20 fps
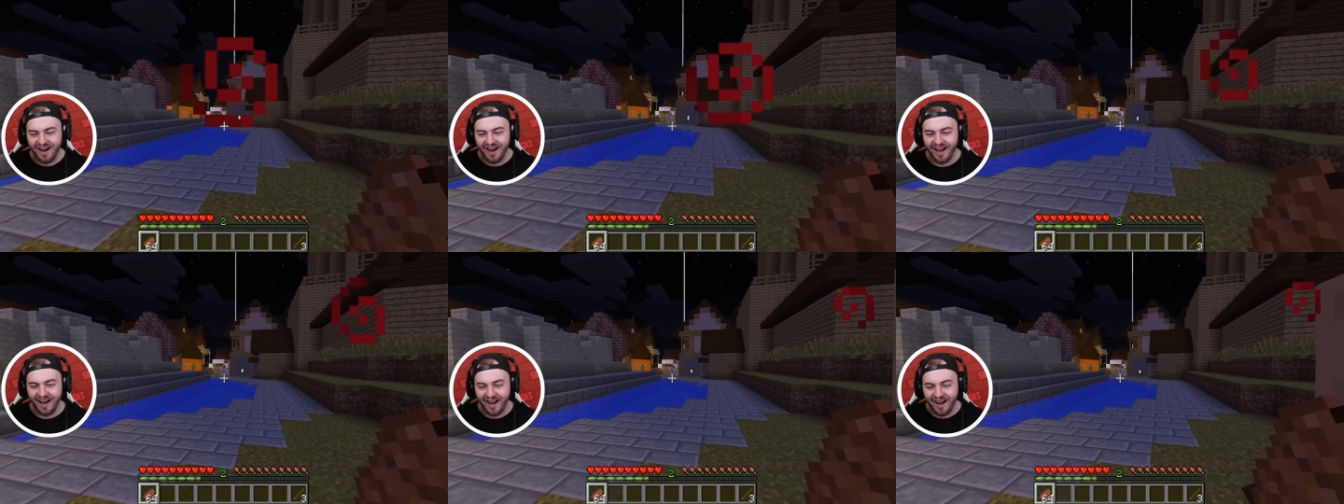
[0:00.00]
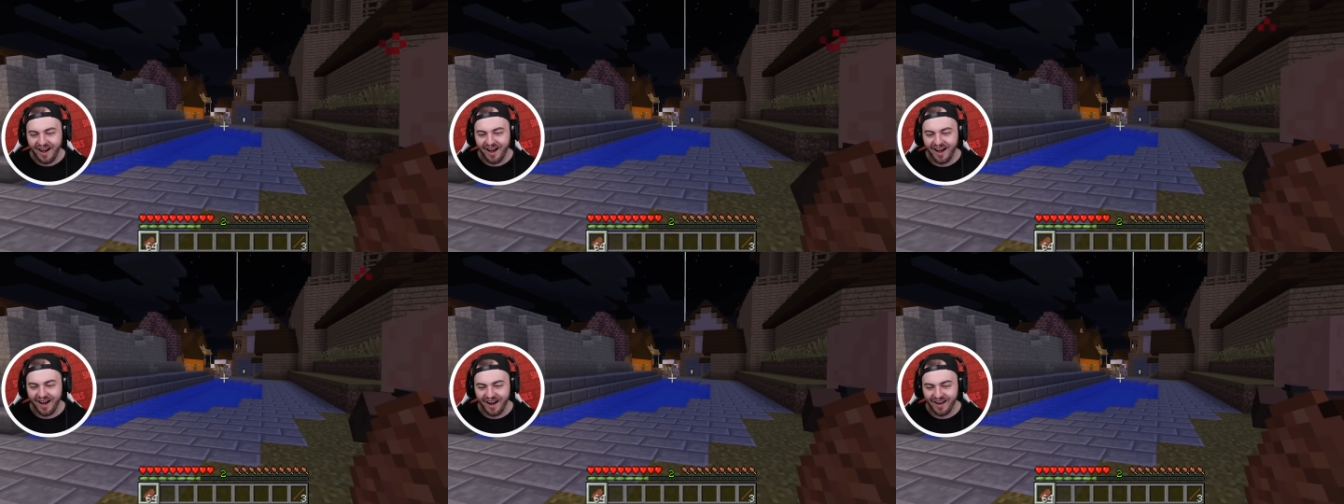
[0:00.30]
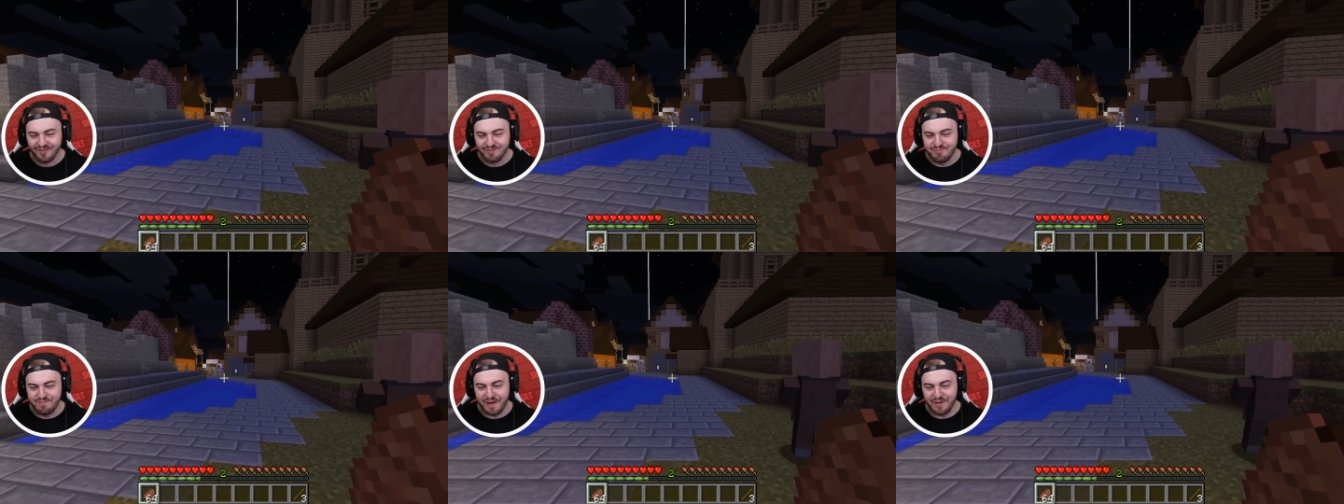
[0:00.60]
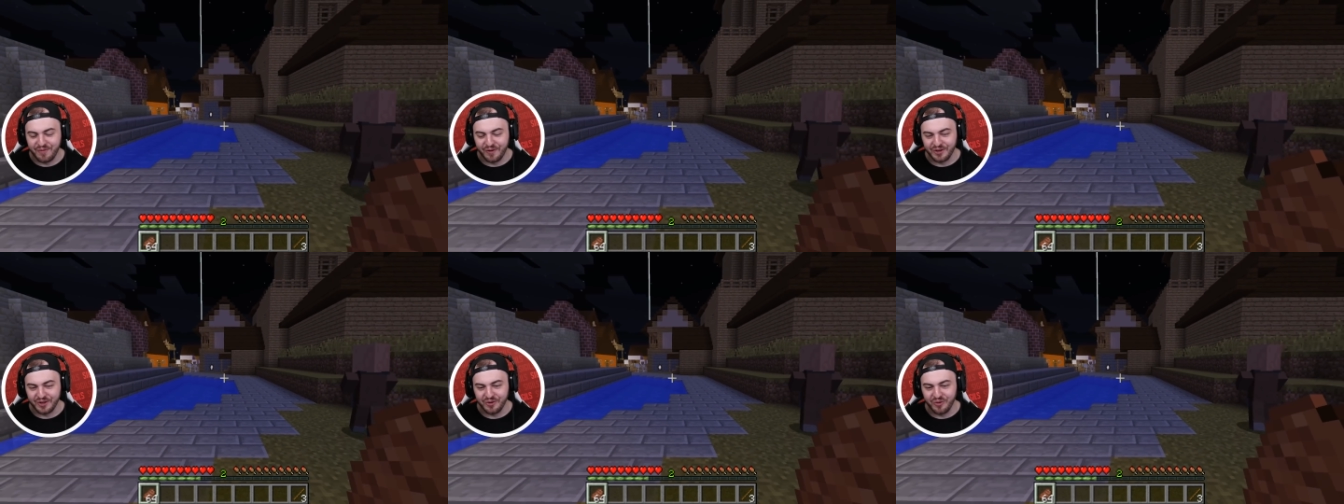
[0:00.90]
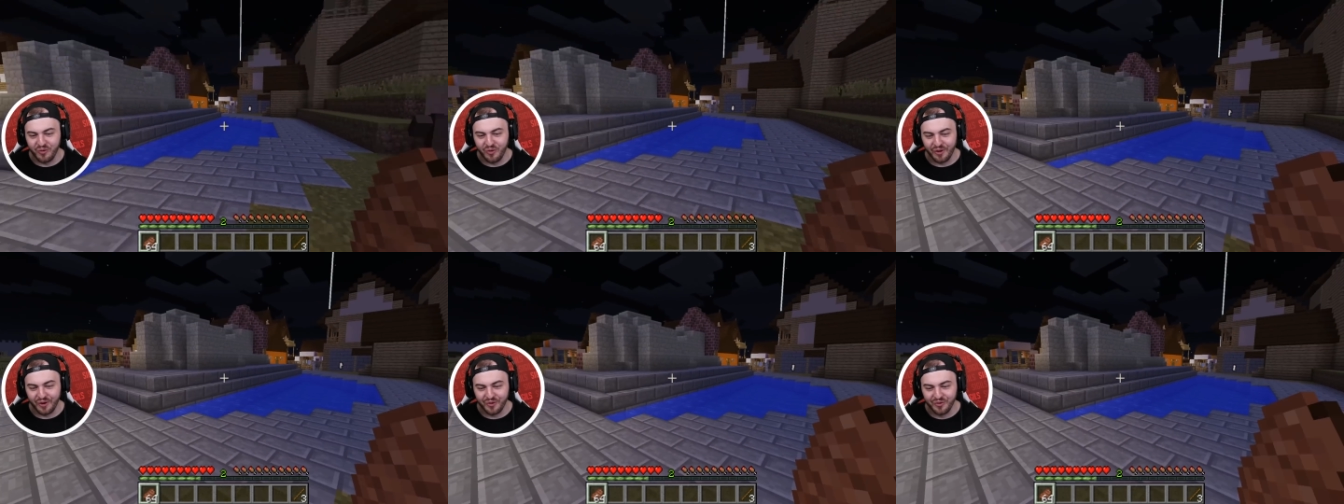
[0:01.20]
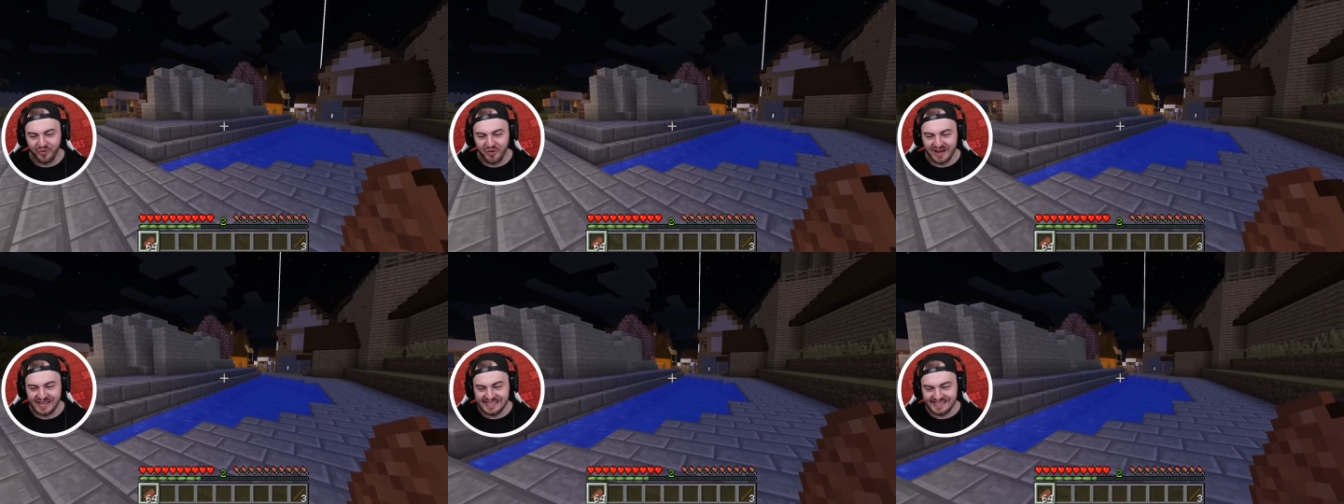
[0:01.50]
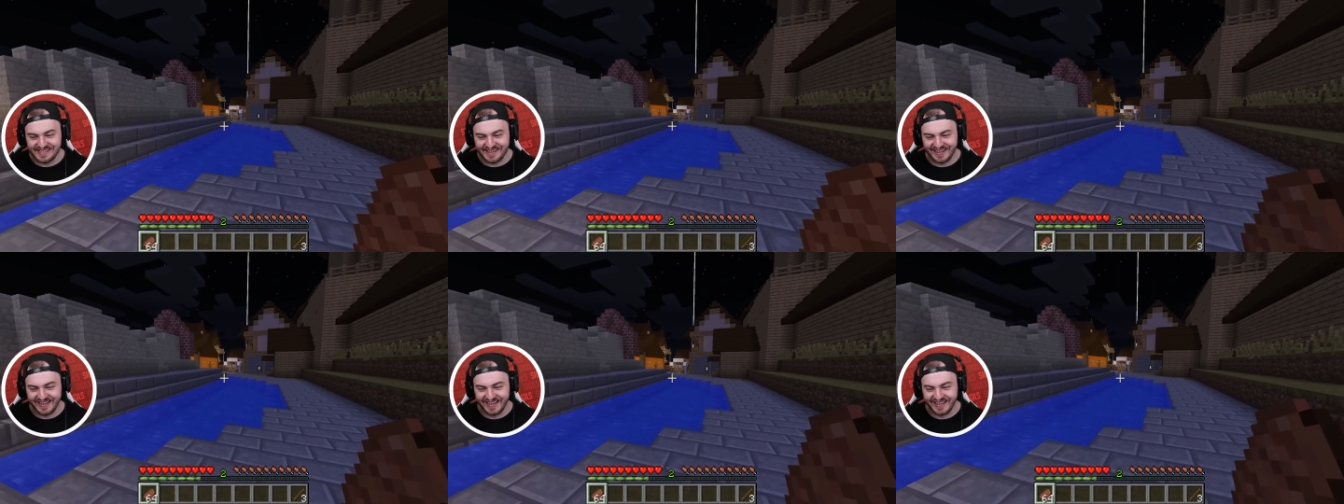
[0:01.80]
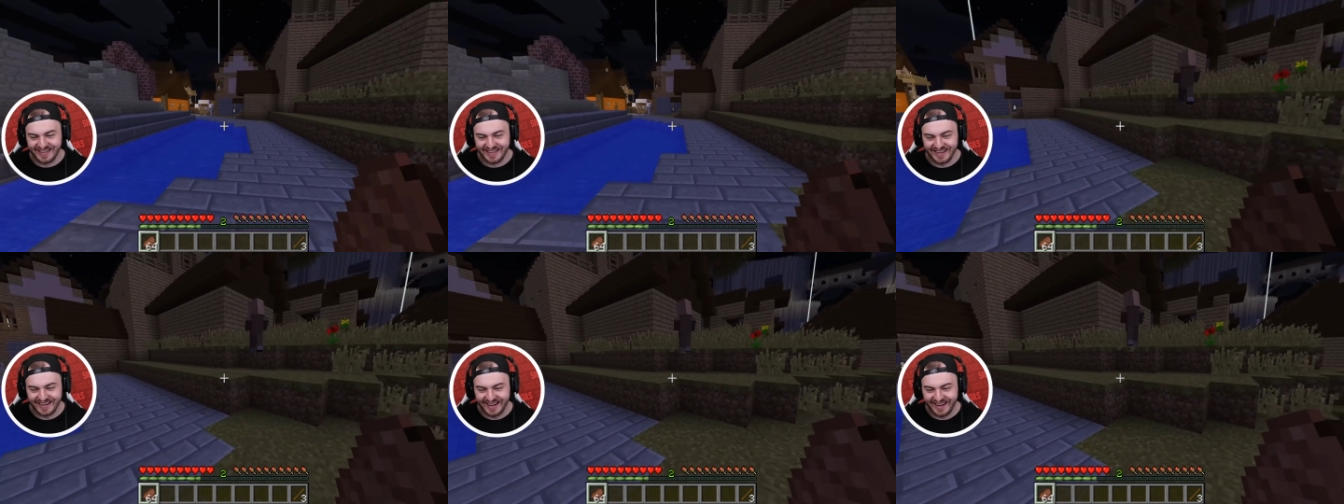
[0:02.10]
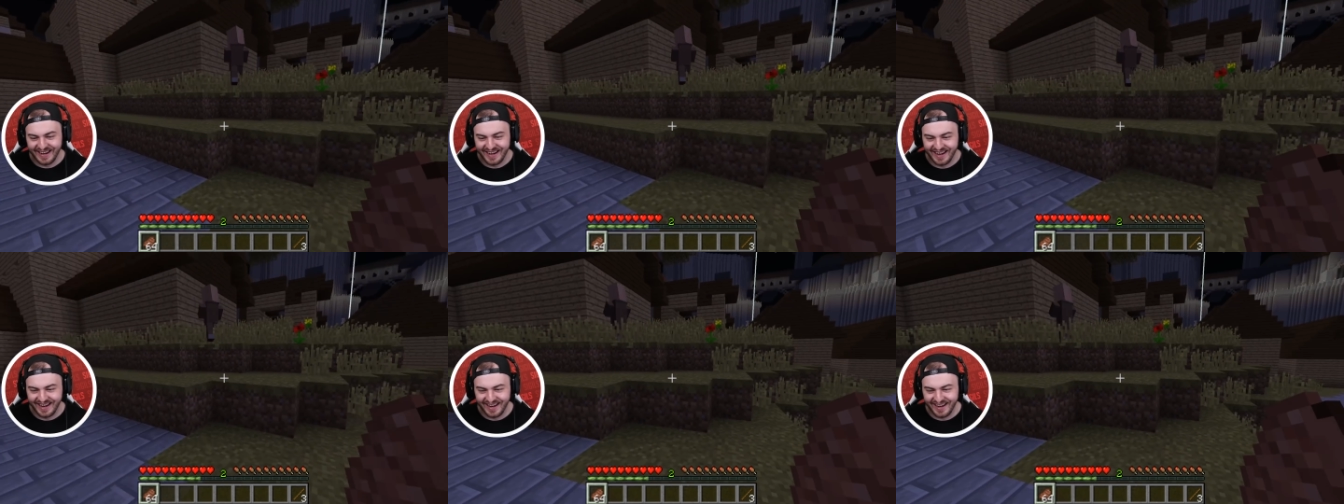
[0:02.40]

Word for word: Biffle, I got Biffle, you little wizard! Guys, I